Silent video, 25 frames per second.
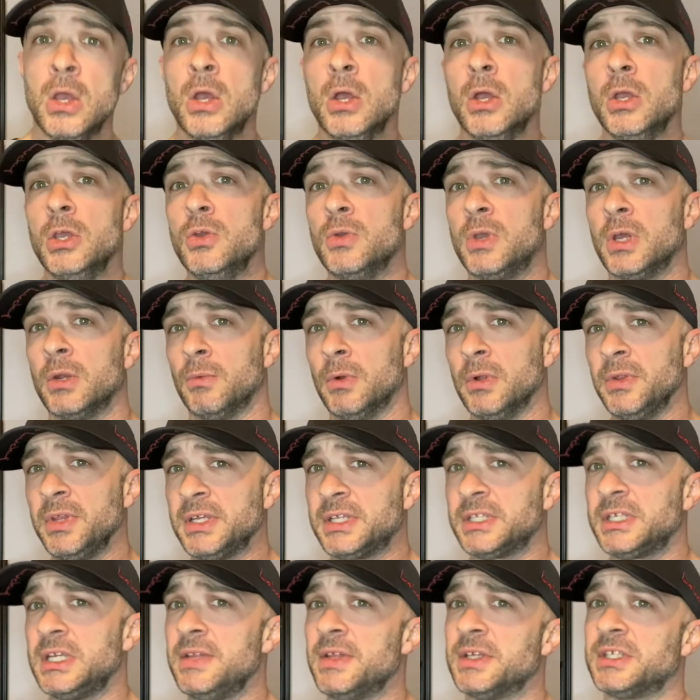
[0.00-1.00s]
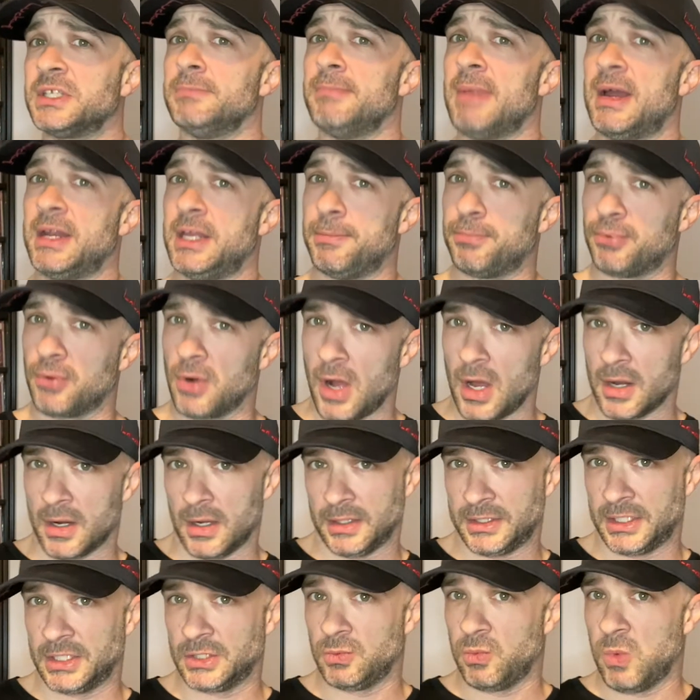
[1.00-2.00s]
You can really see this in many
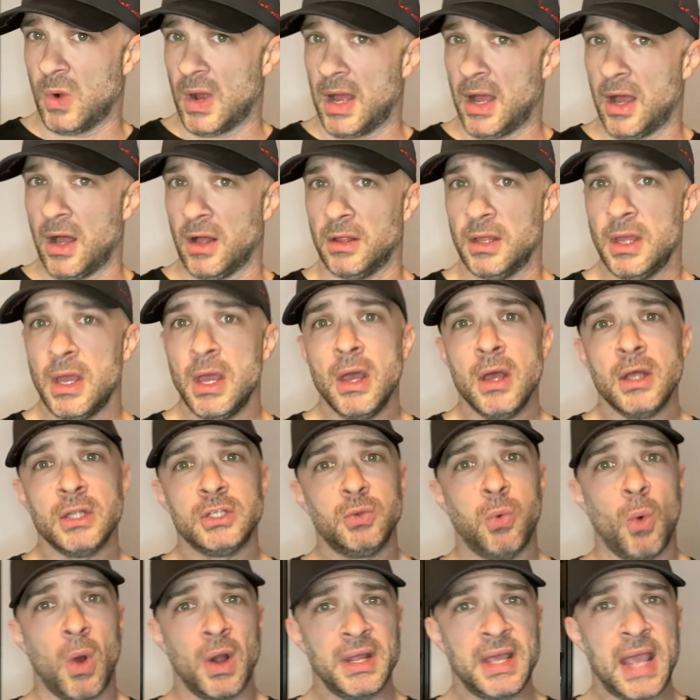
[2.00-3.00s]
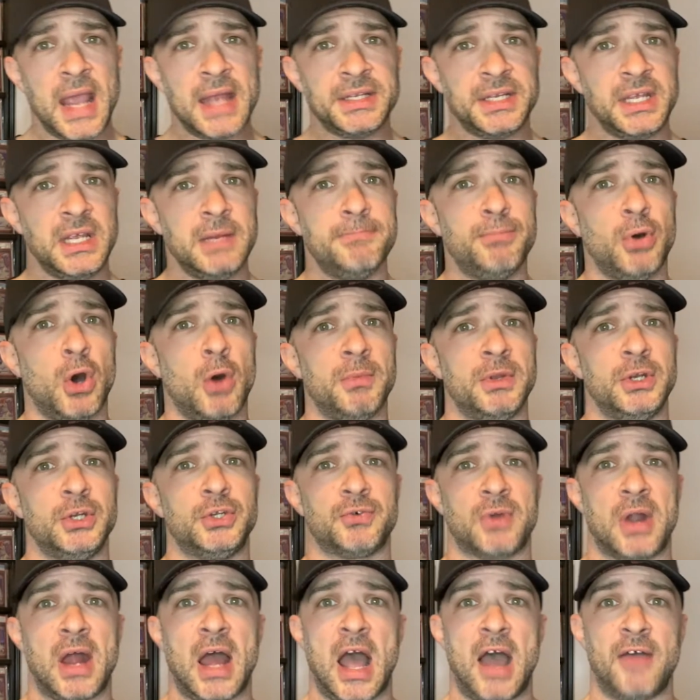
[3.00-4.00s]
products as well. 2018 Bowman
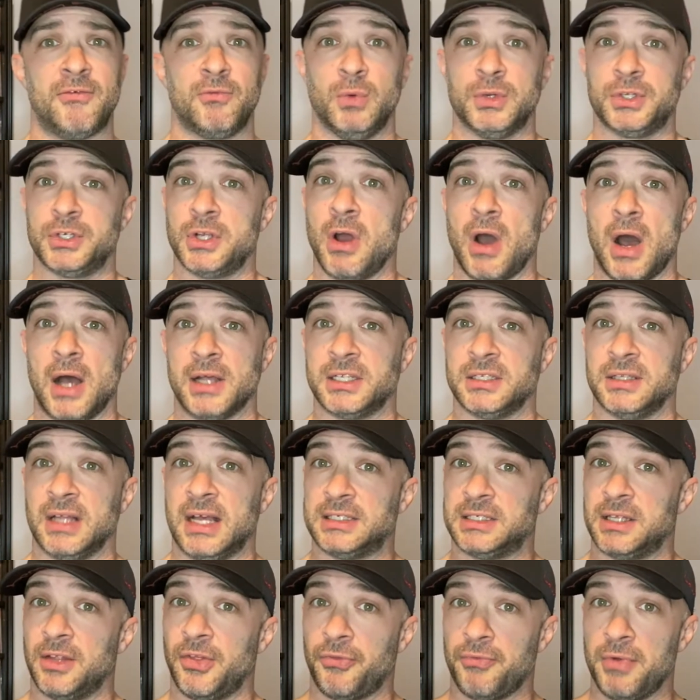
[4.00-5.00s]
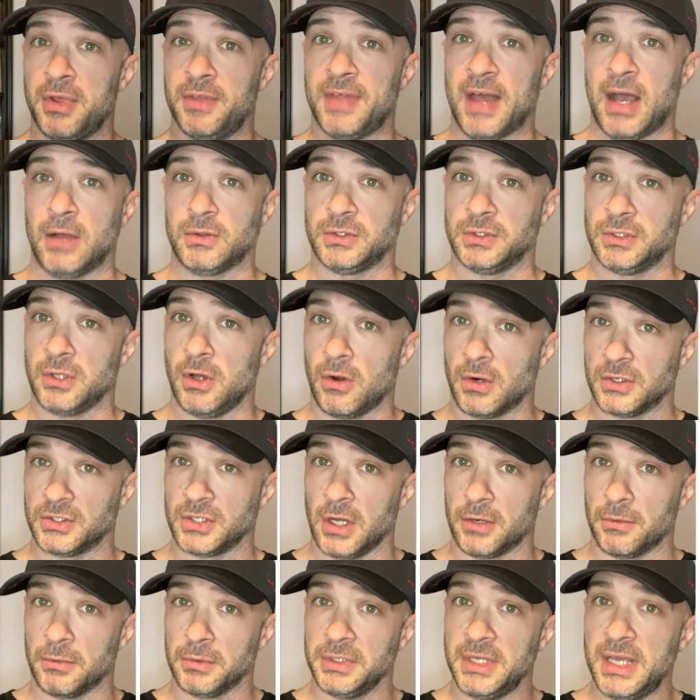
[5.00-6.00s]
Draft, which costs less than $3,000
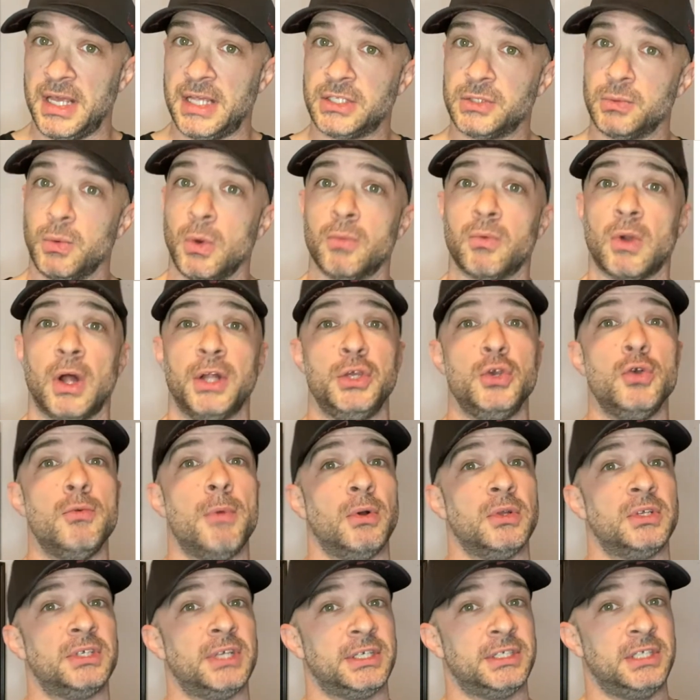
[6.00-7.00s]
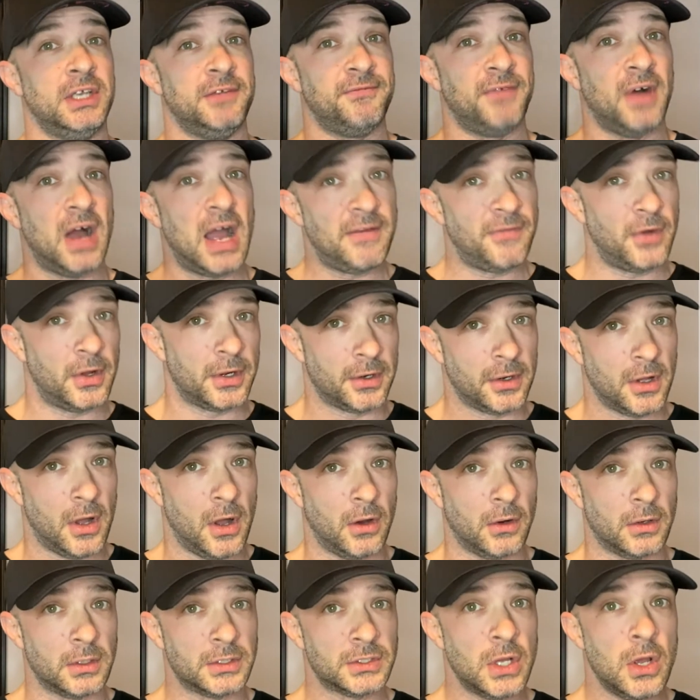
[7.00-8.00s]
on release, will run you about
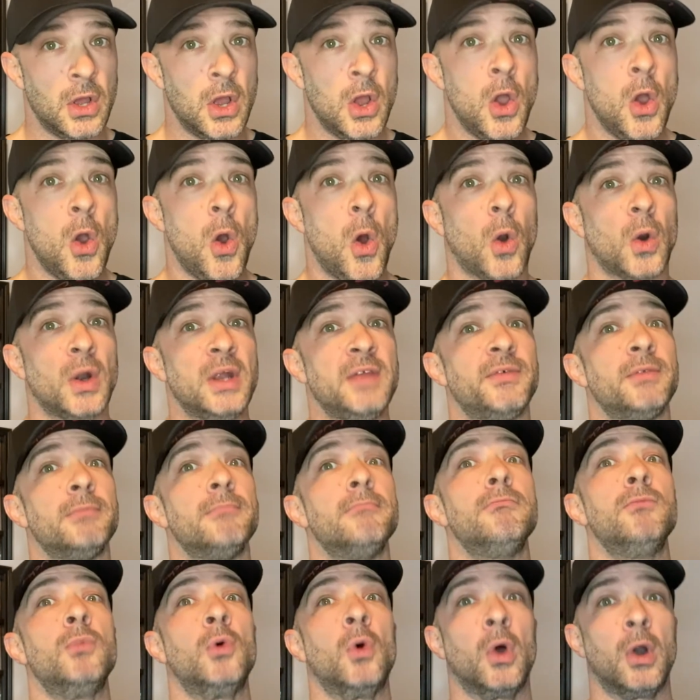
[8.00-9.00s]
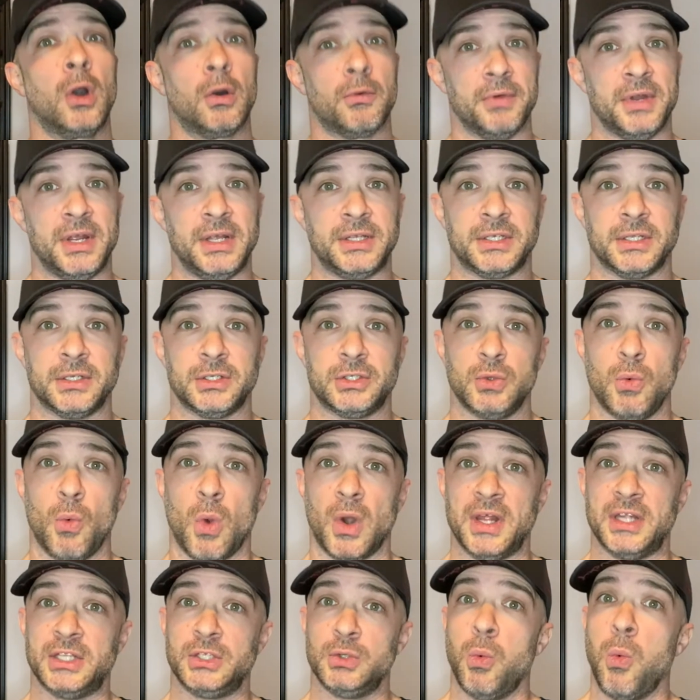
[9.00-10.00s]
$6,500. Or even more recent
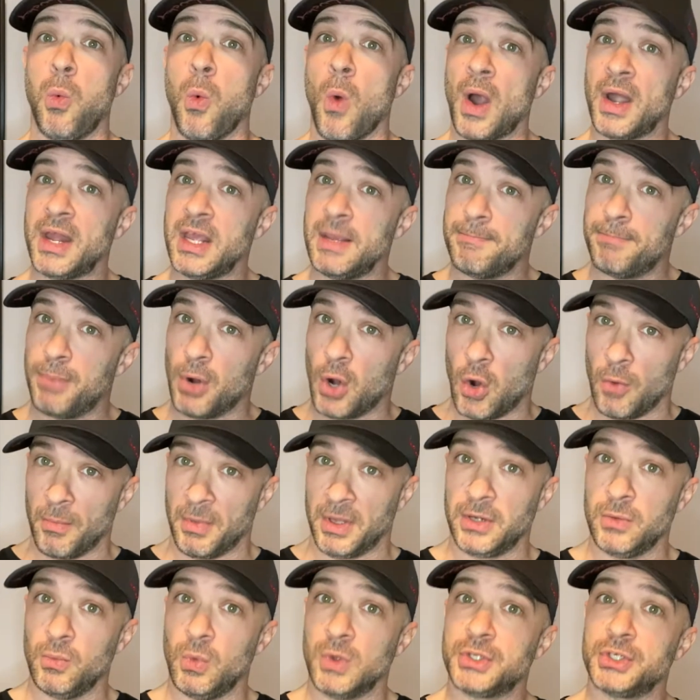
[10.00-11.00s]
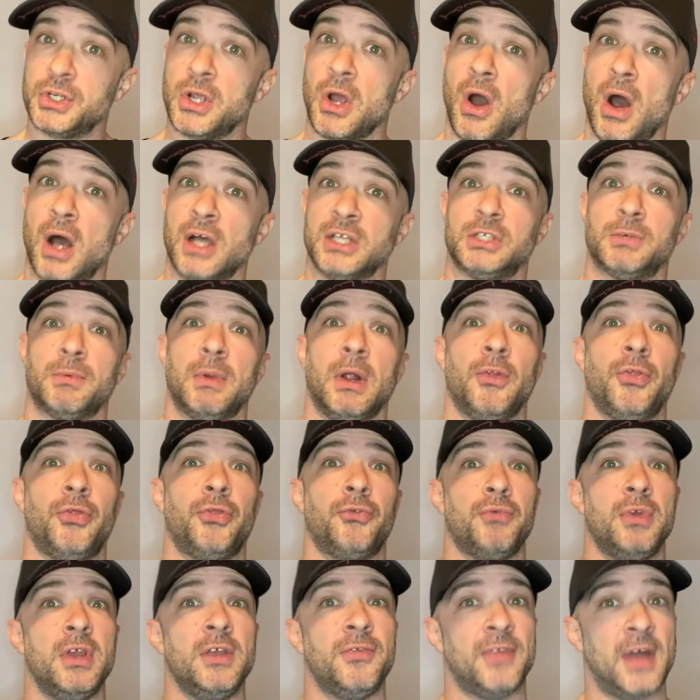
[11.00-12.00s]
2020 Bowman, which cost around
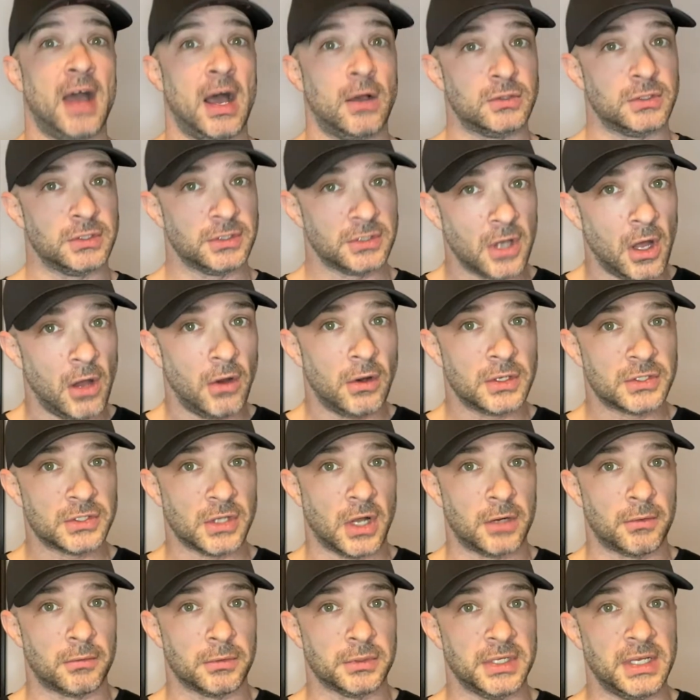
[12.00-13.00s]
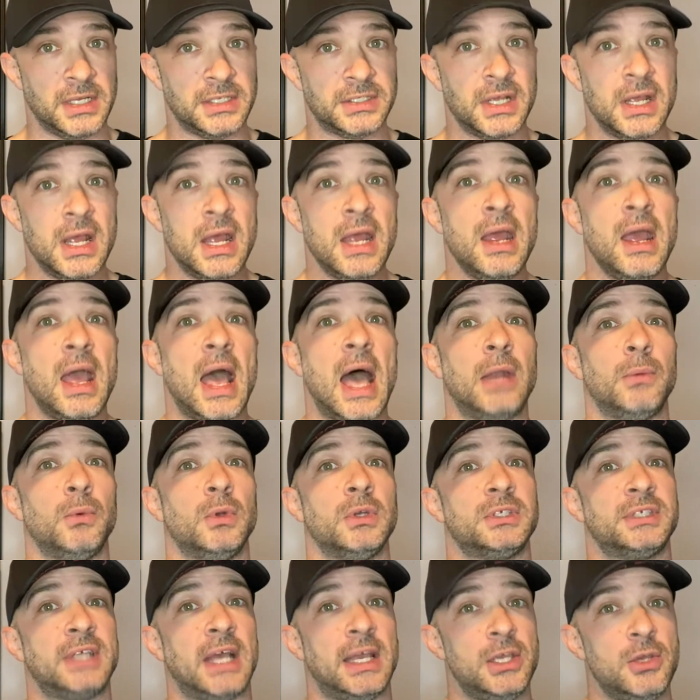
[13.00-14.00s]
$3,000 on release, and will
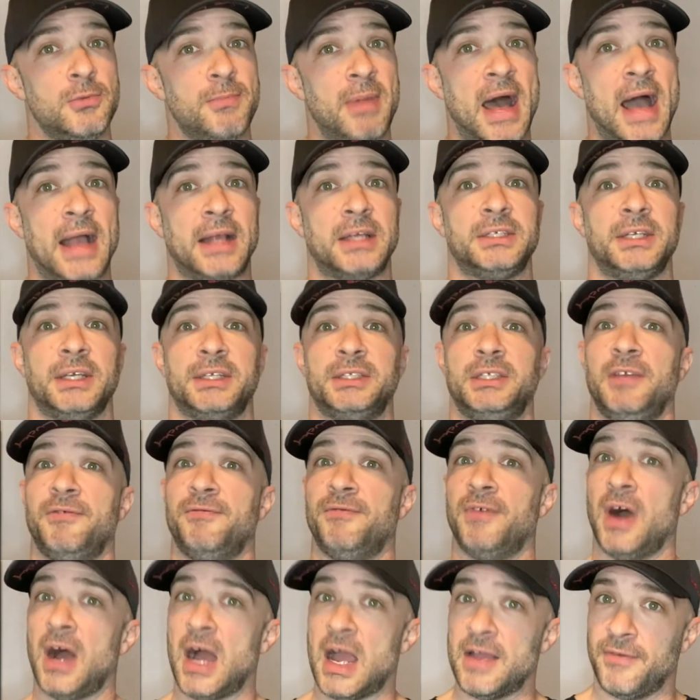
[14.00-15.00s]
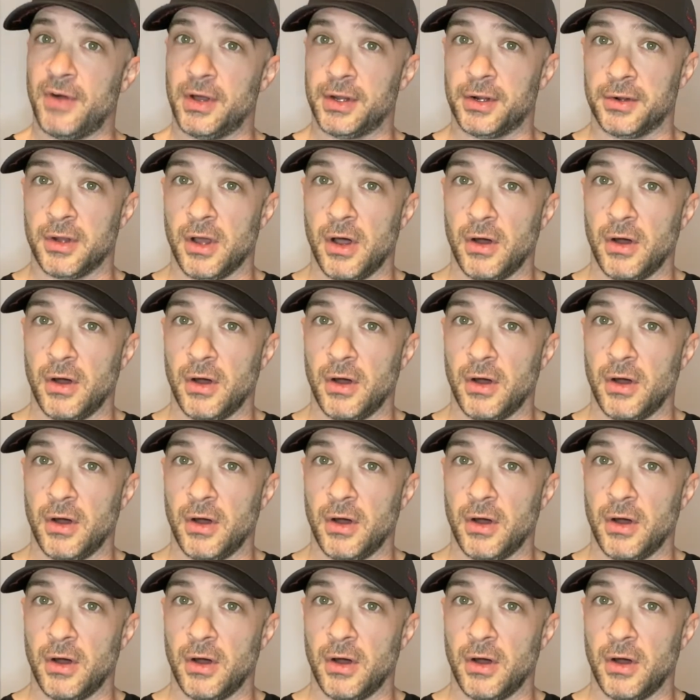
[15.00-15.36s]
set you back $6,500